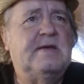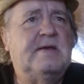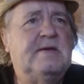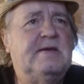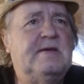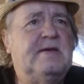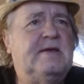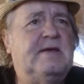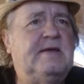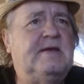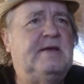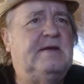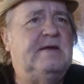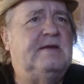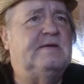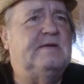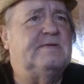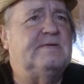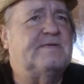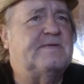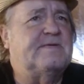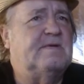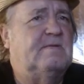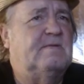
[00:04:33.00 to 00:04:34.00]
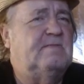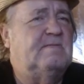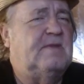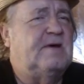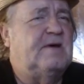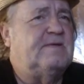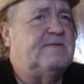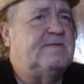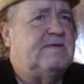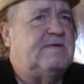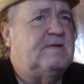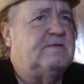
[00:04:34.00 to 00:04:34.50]
He is so
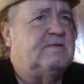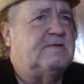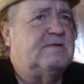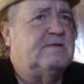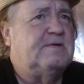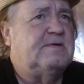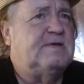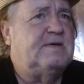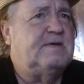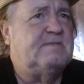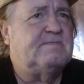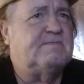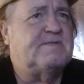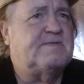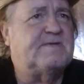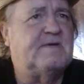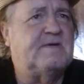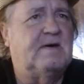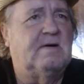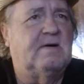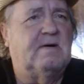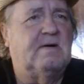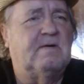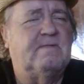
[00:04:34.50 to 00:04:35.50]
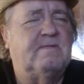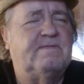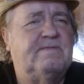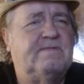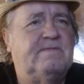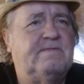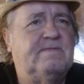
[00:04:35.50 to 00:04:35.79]
much into himself